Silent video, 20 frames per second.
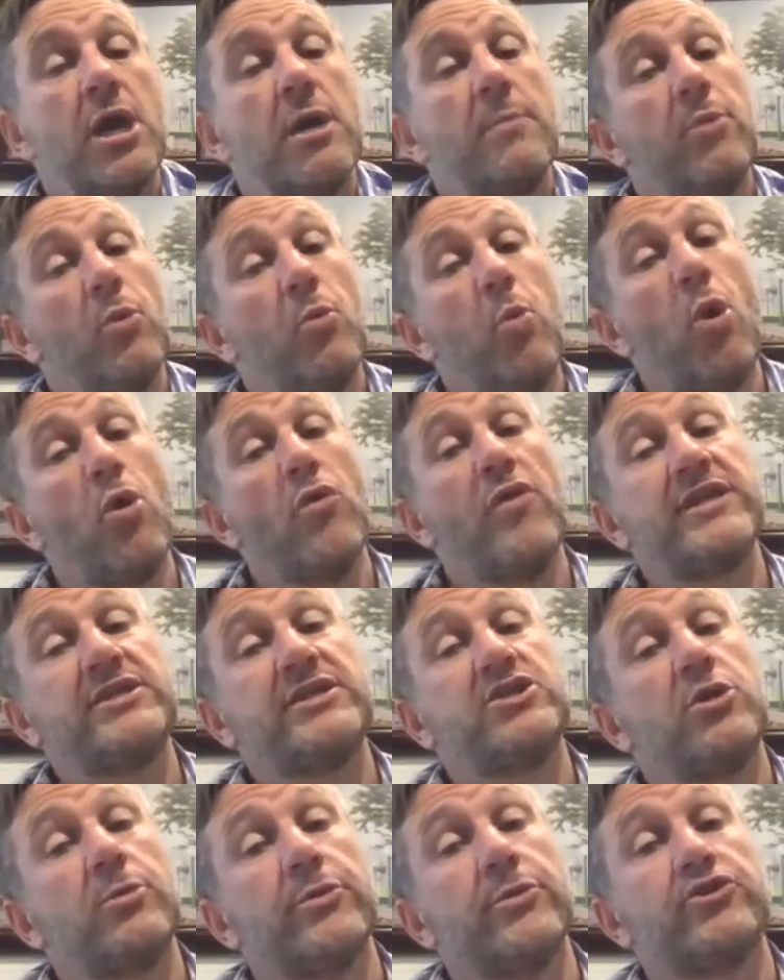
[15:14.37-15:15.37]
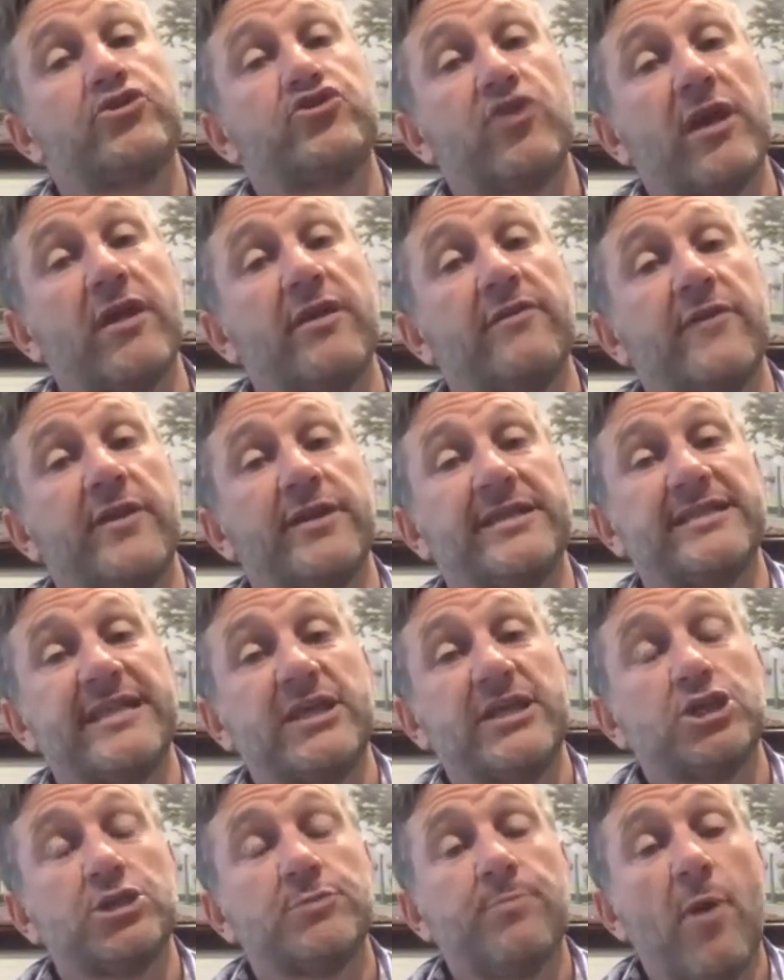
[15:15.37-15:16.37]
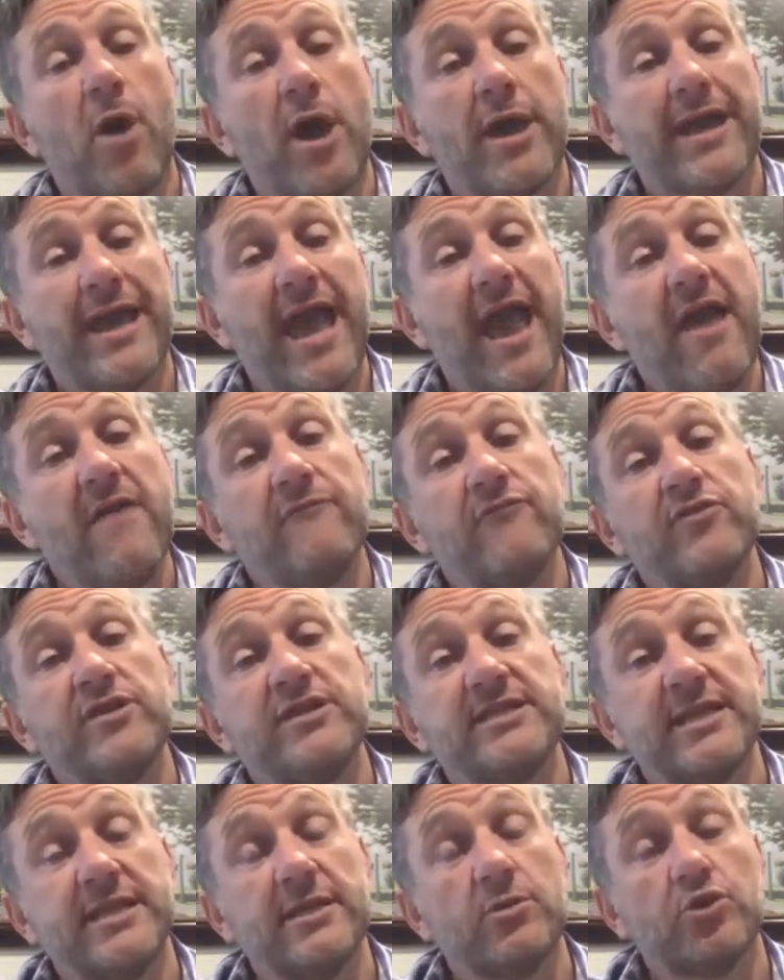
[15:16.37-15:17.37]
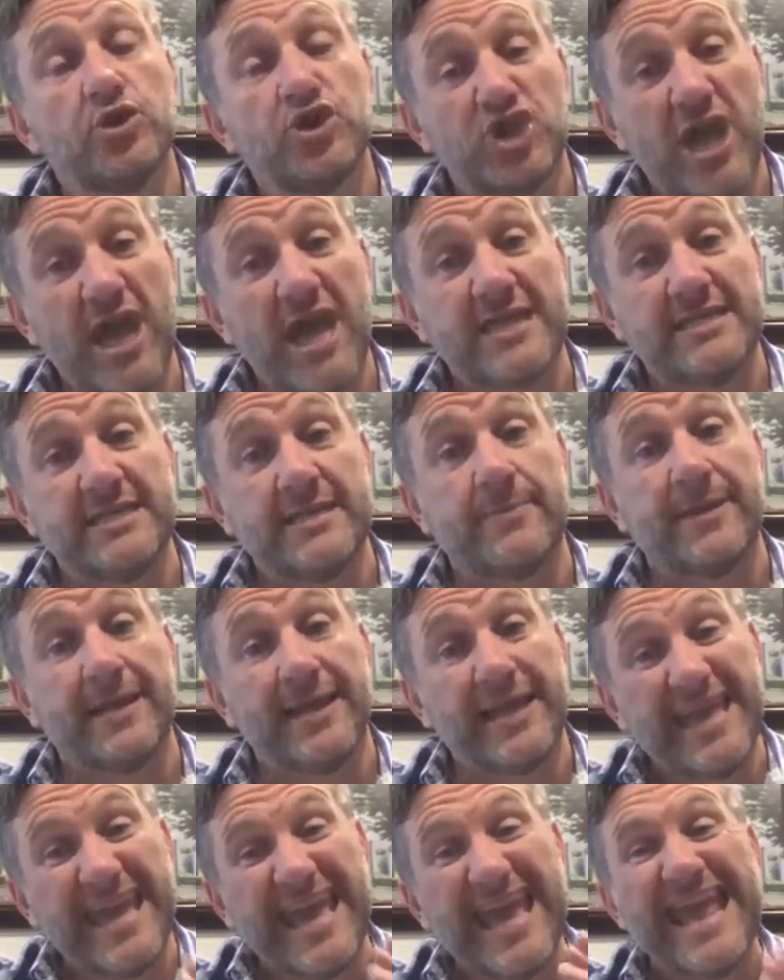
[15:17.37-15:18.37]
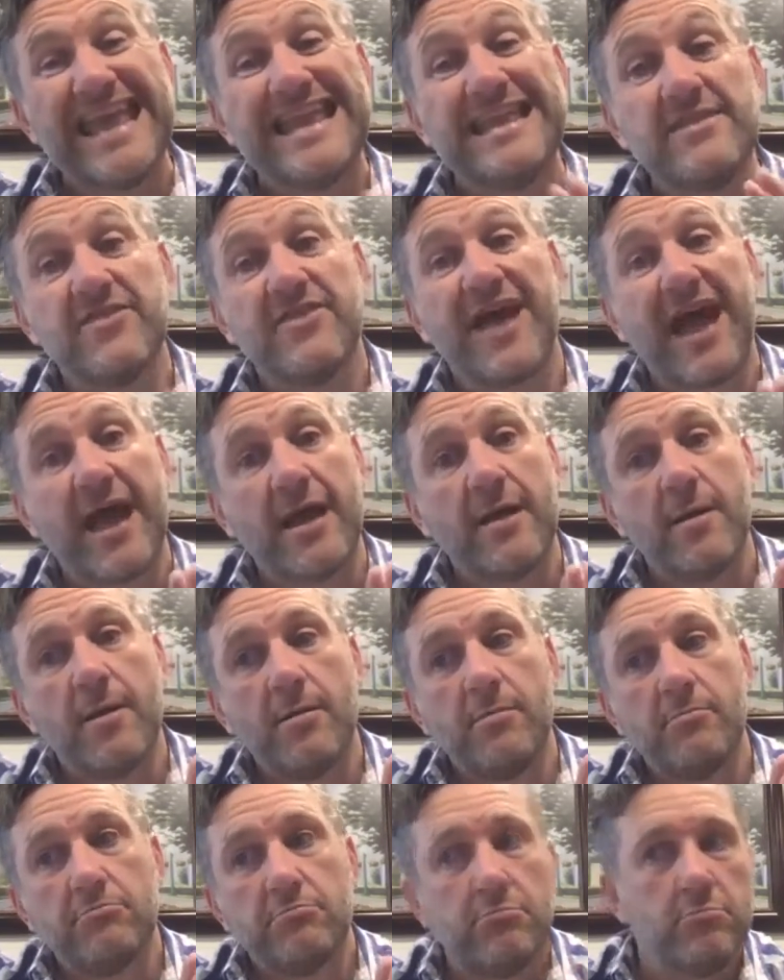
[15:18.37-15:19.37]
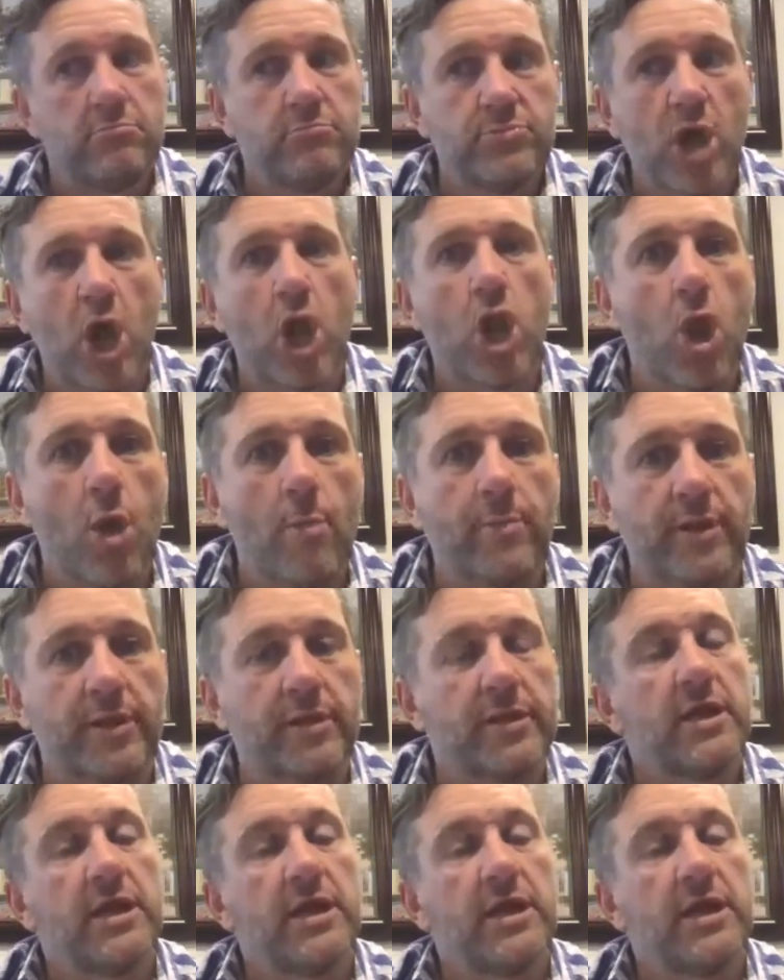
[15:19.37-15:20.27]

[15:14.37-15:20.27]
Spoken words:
But what they're doing with the tracker fund is they're just buying every single share typically in that allotment.